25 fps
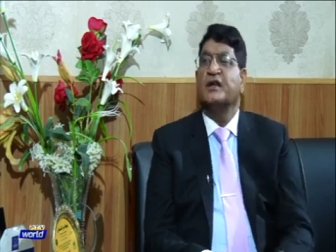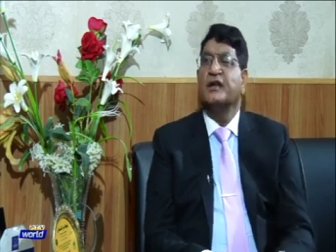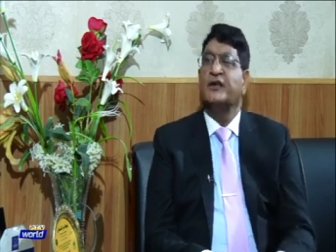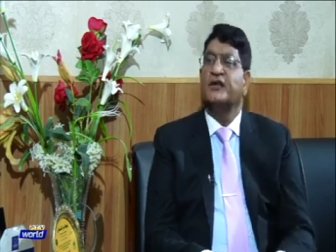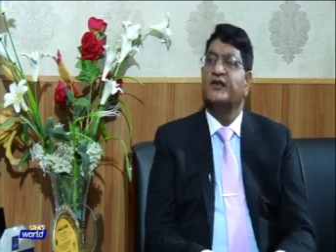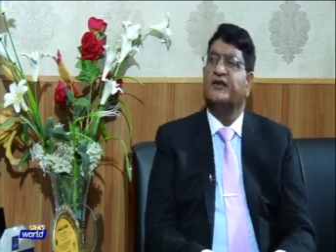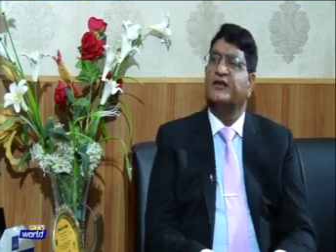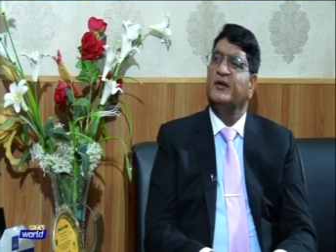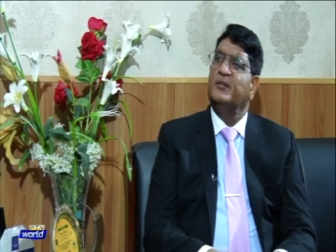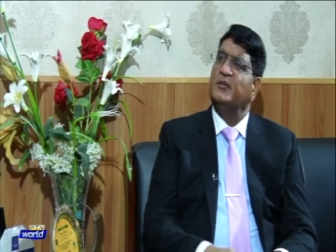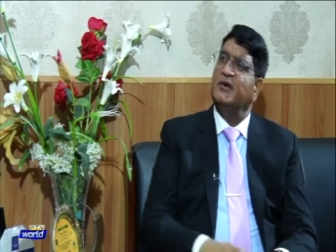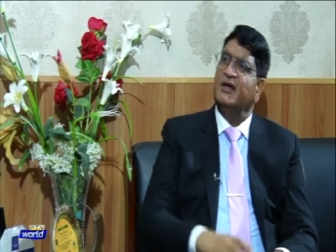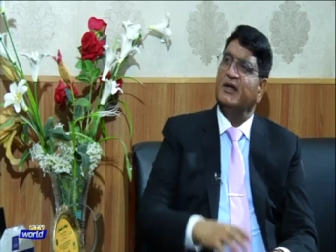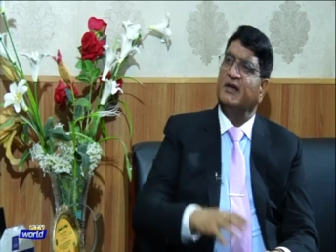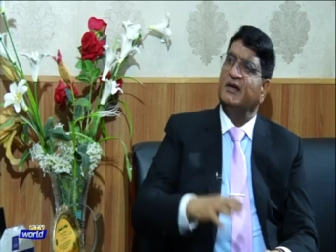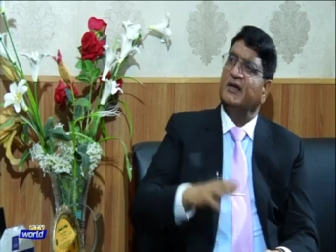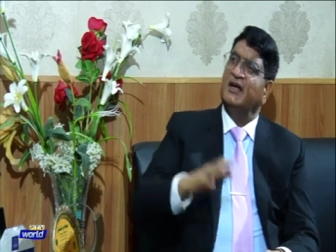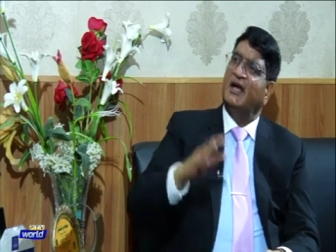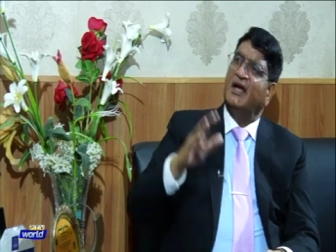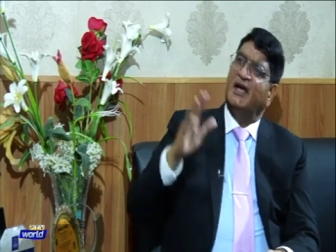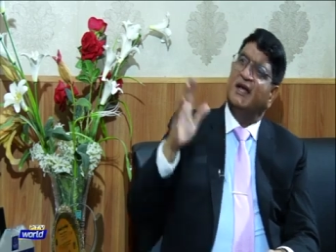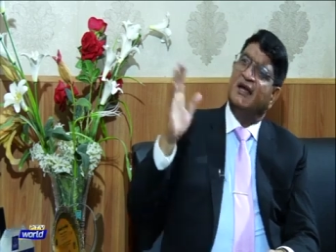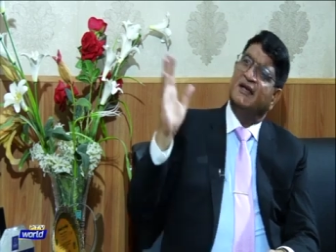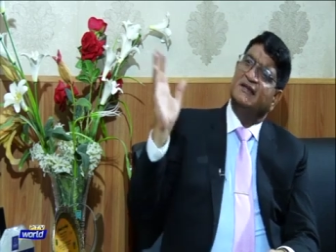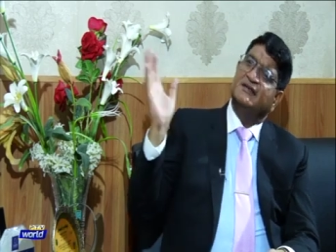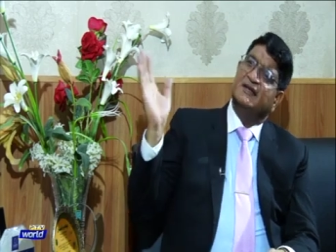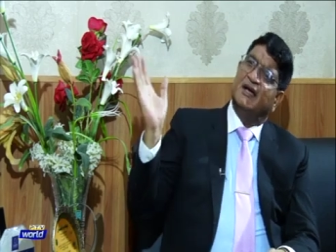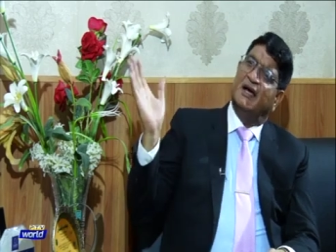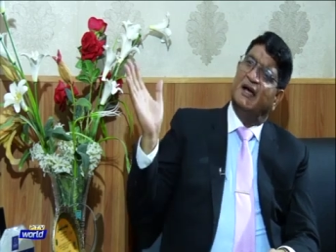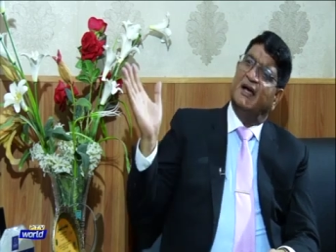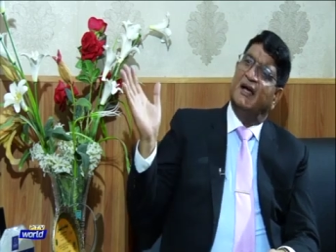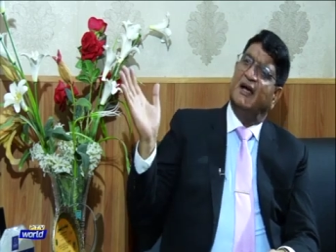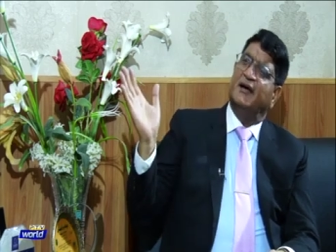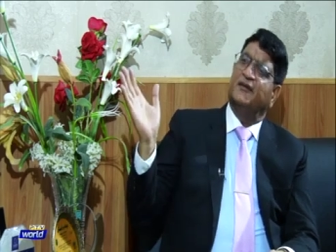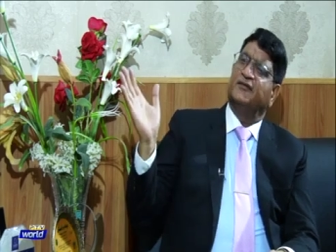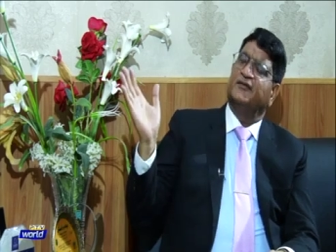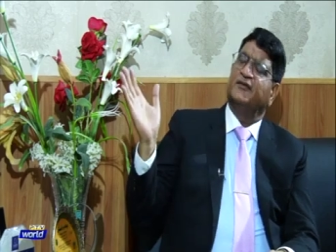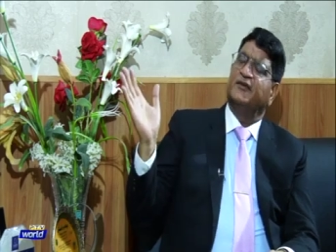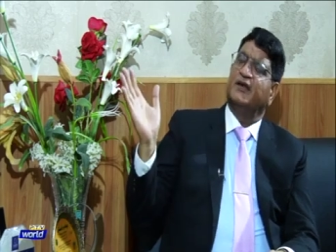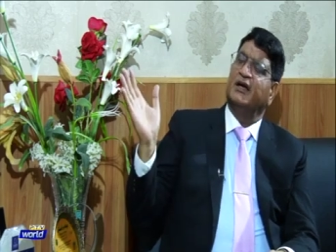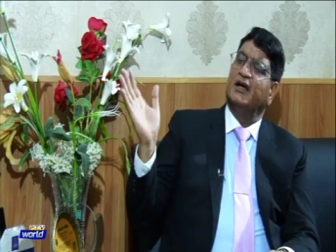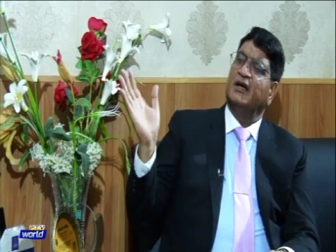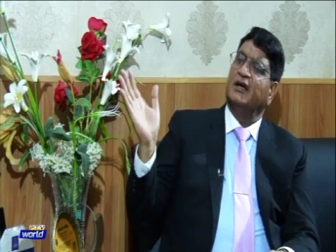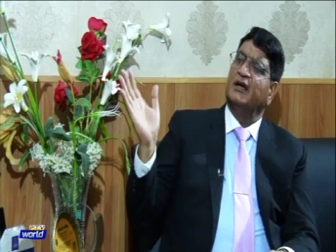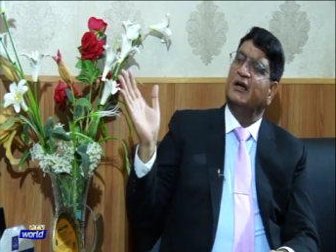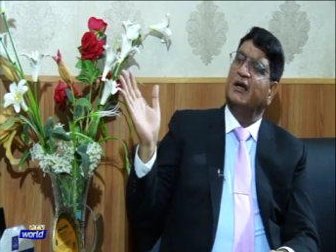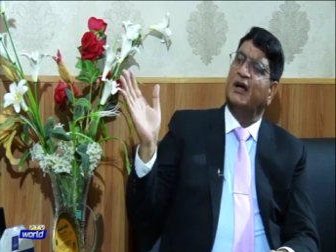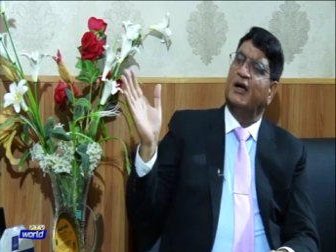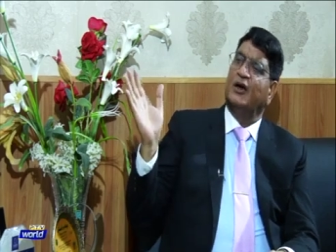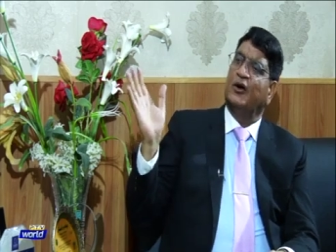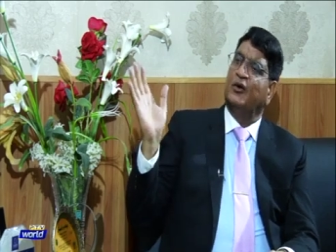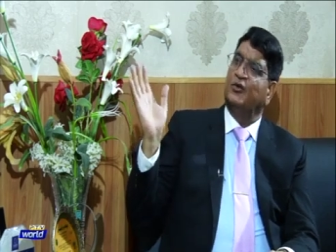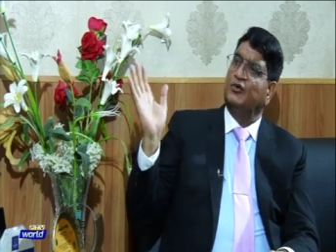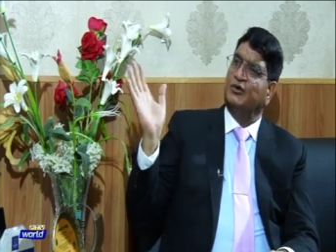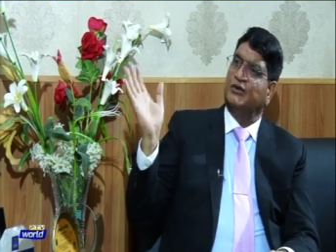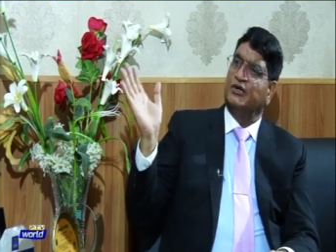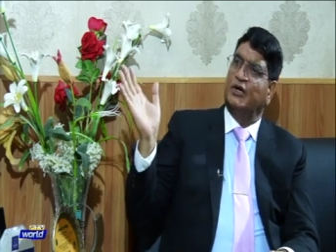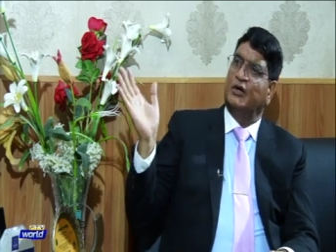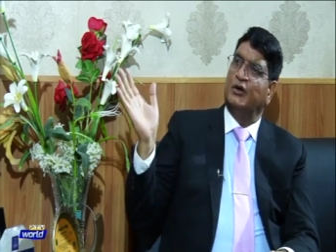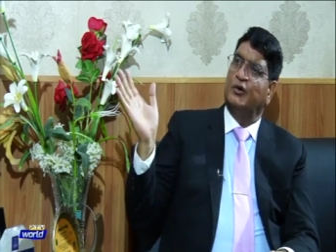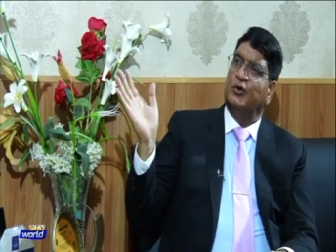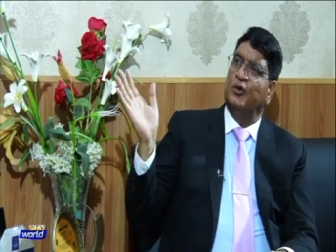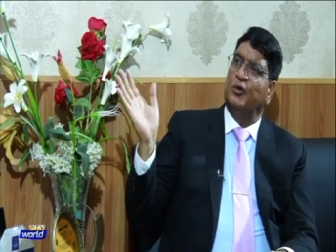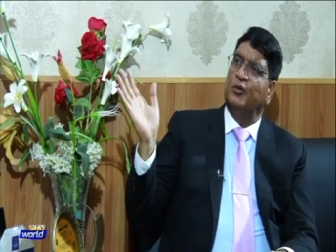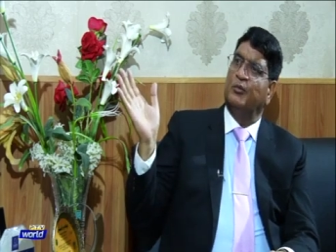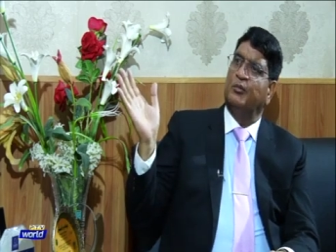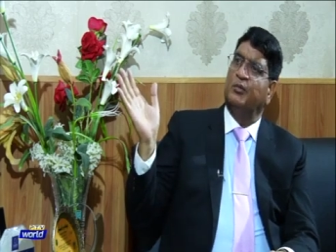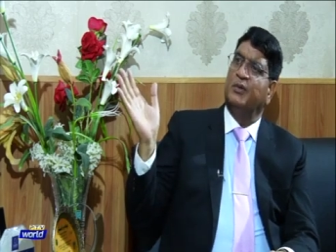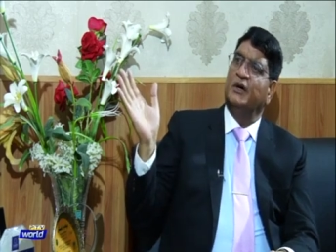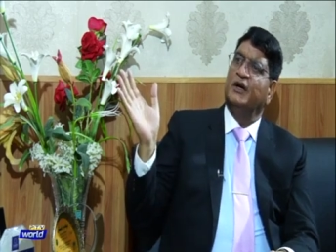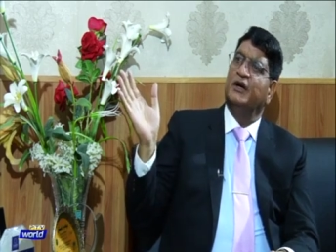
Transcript: Similarly, as I have seen around the globe,